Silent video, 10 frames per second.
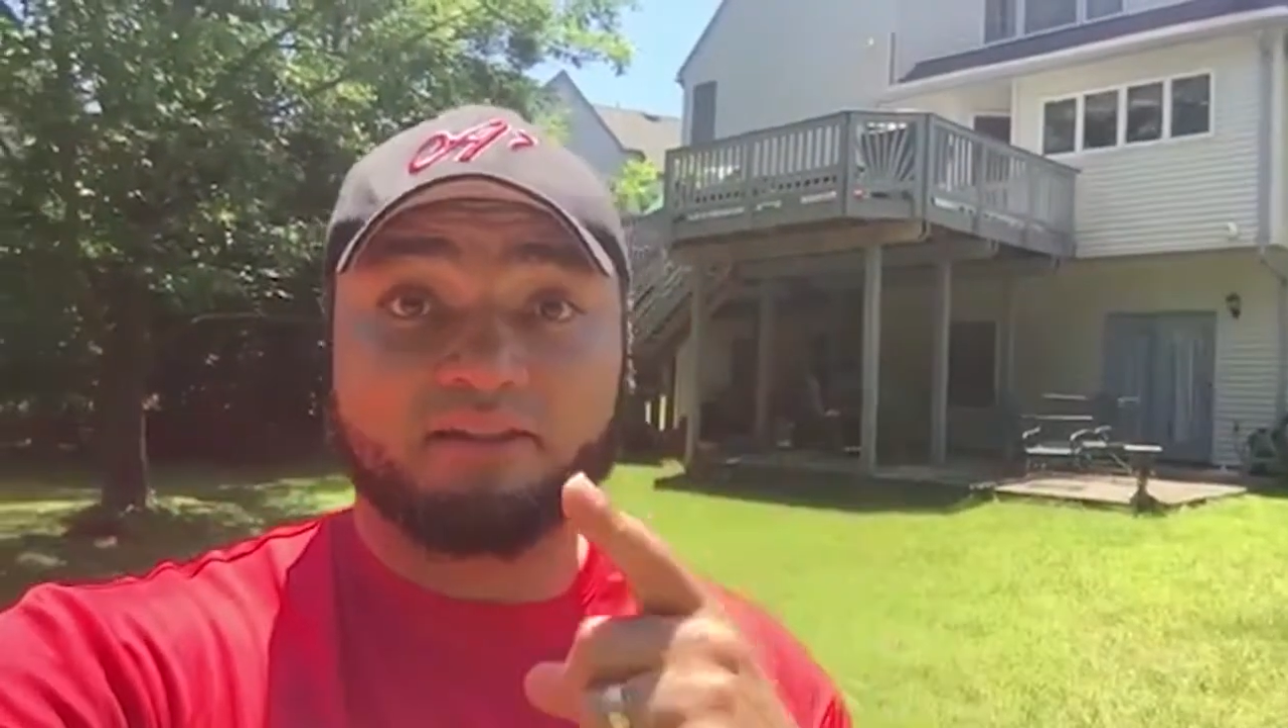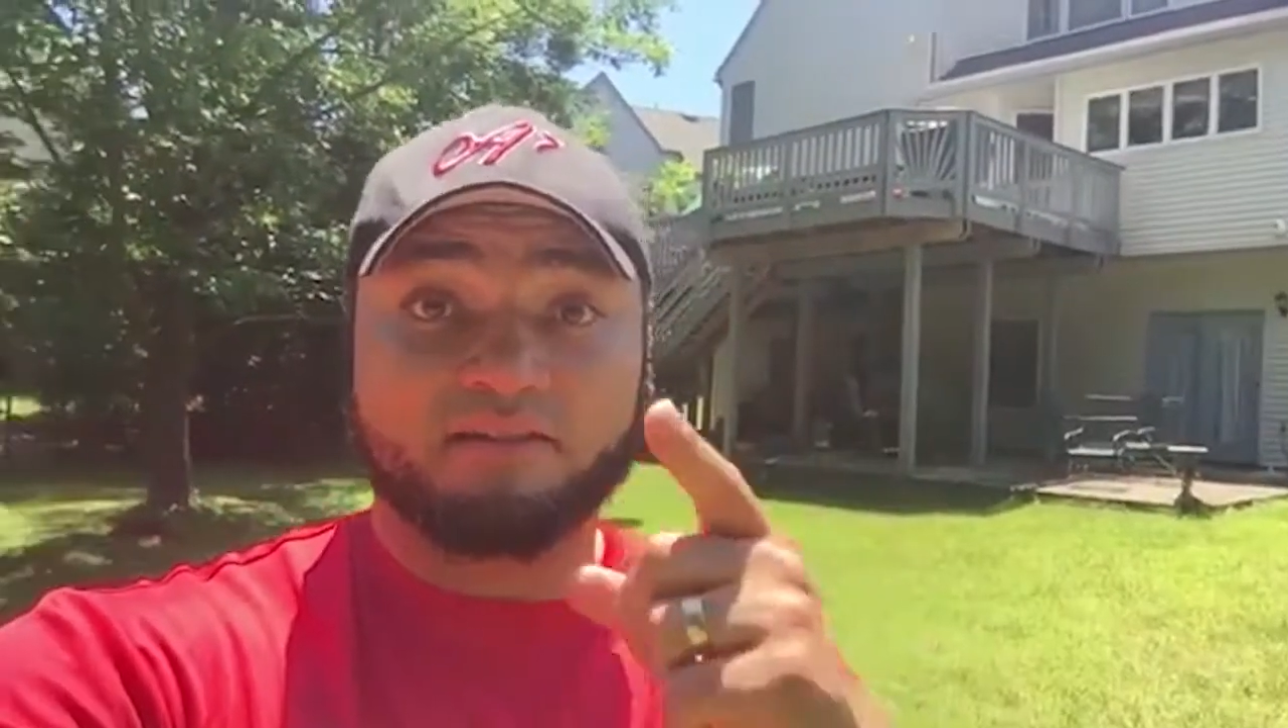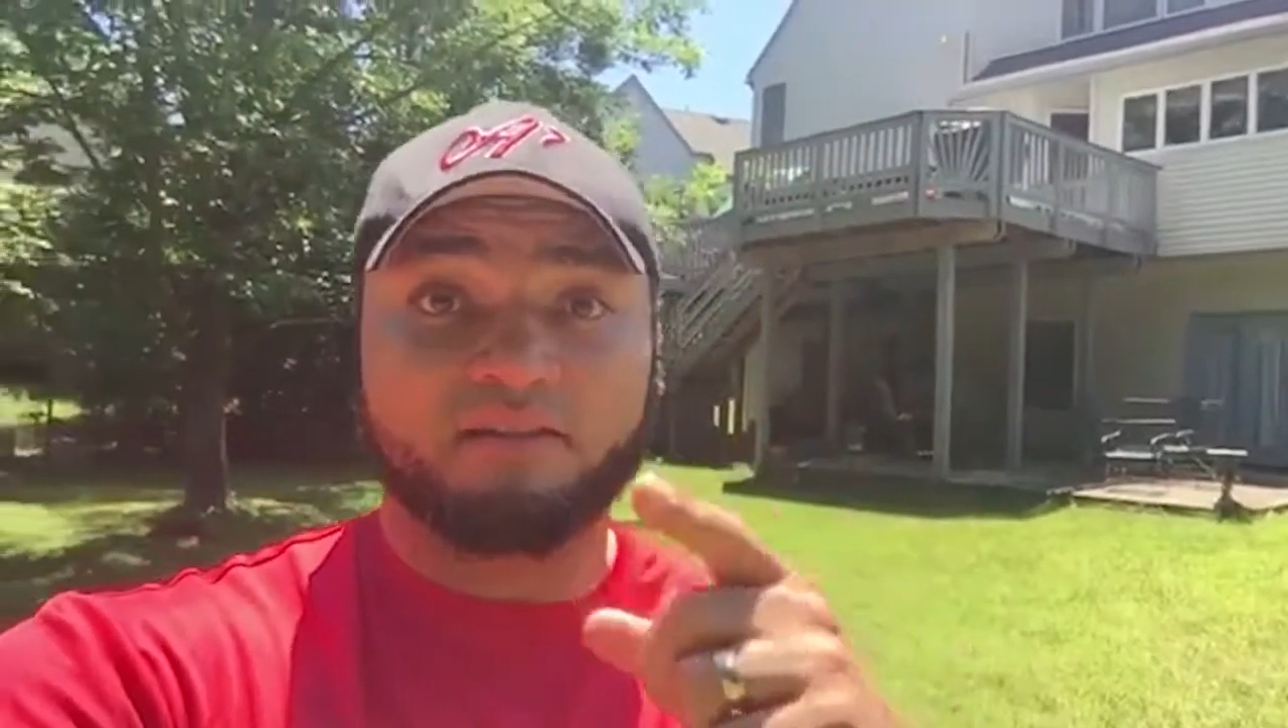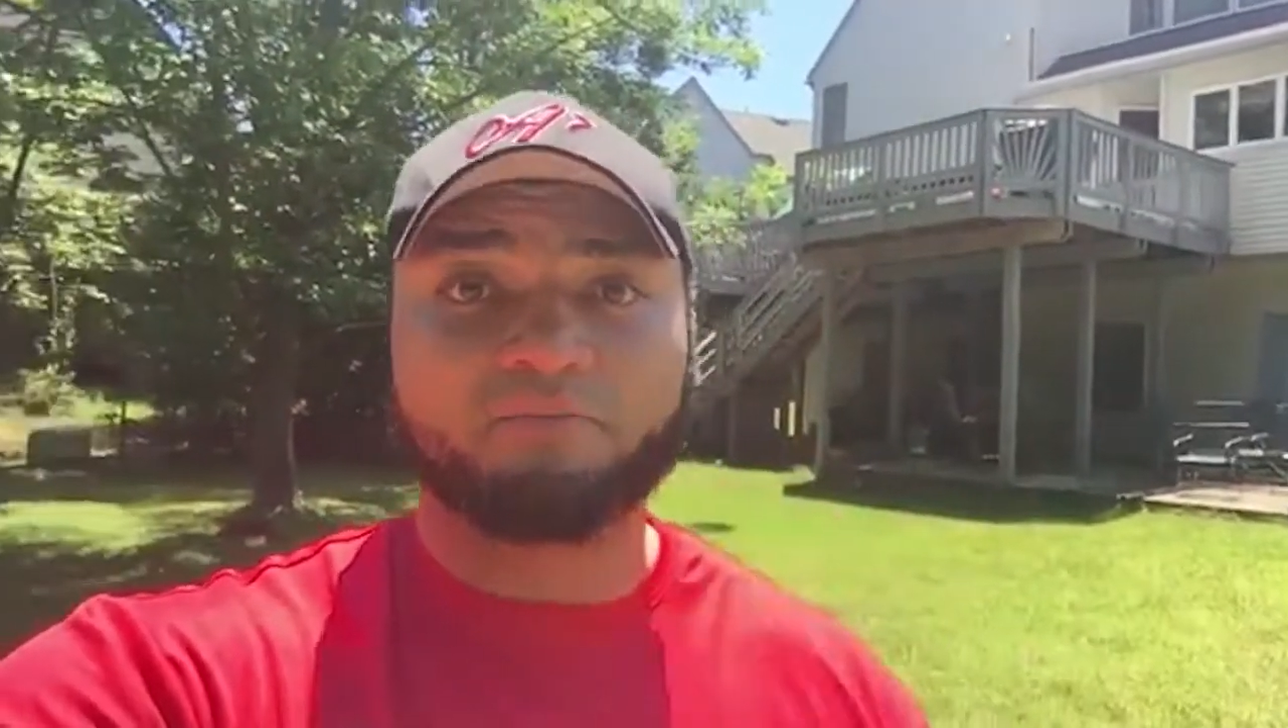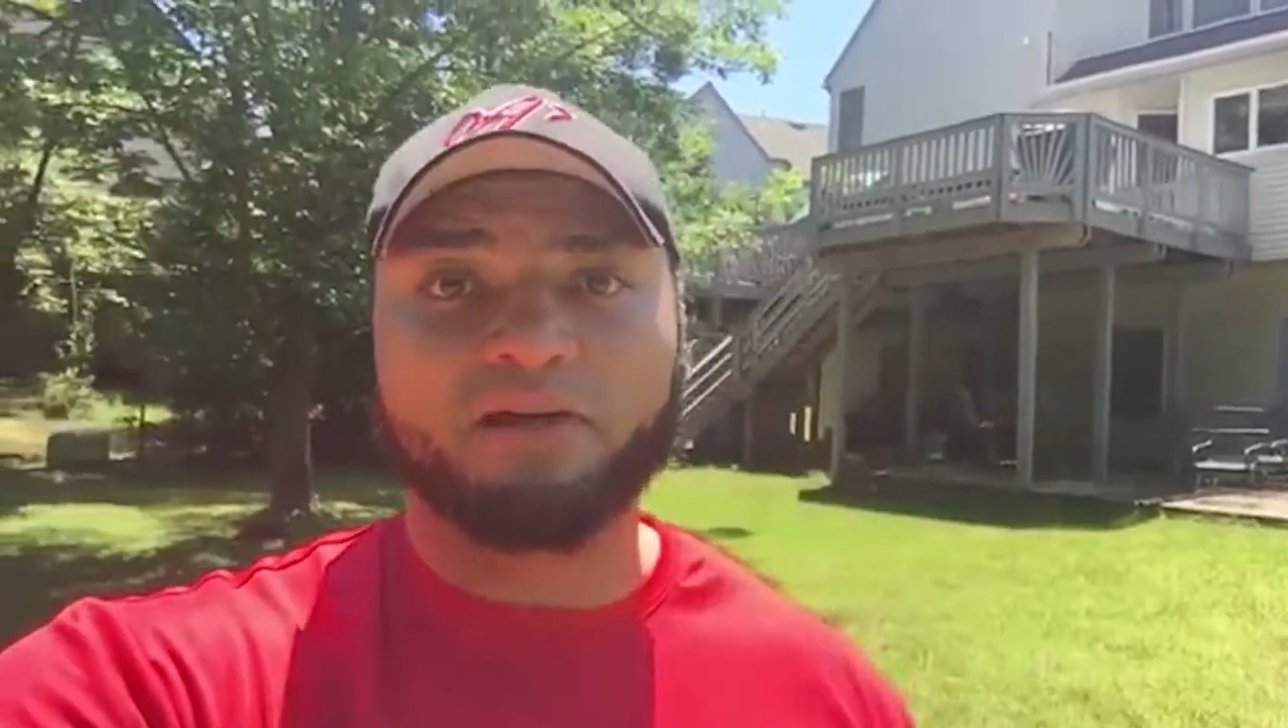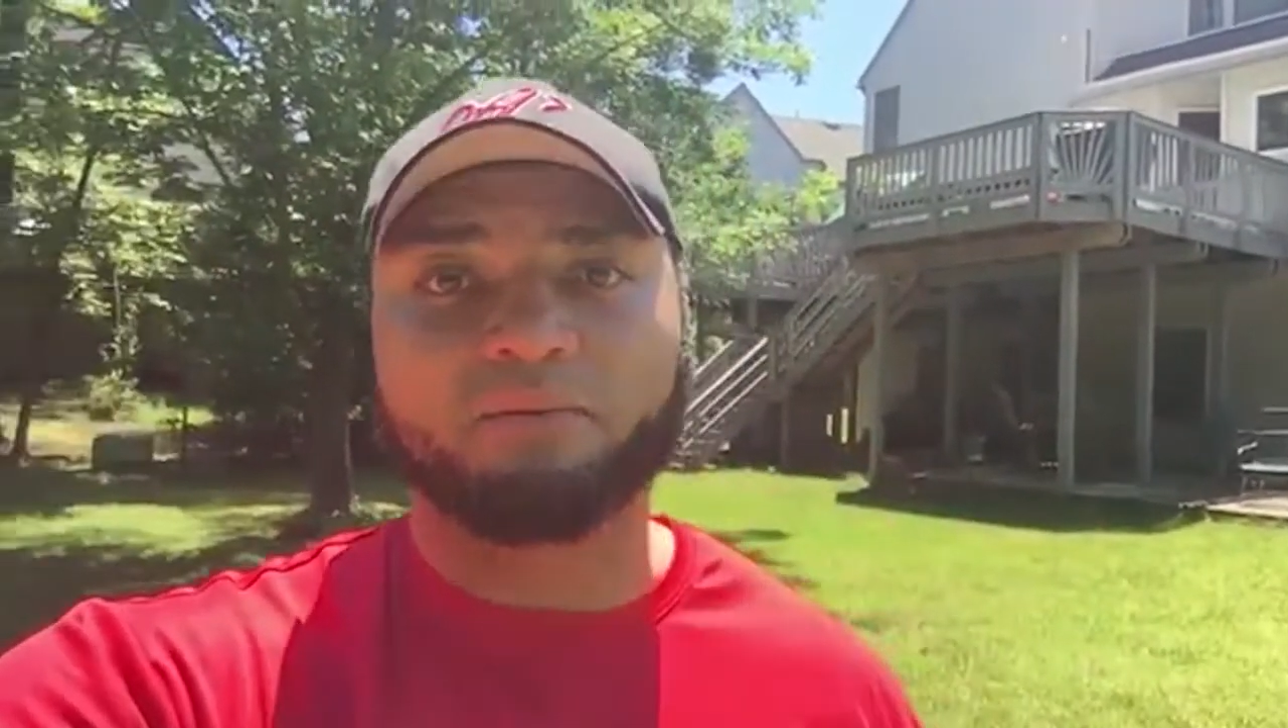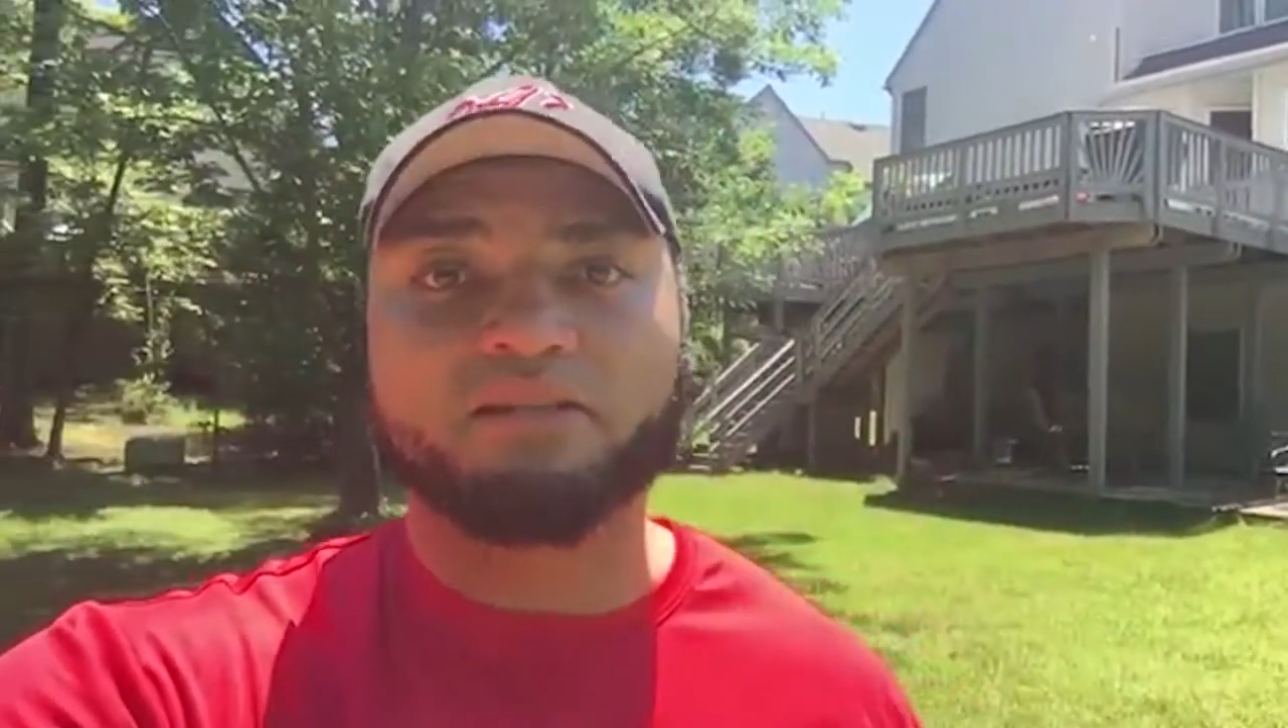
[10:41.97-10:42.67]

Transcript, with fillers: this and to be able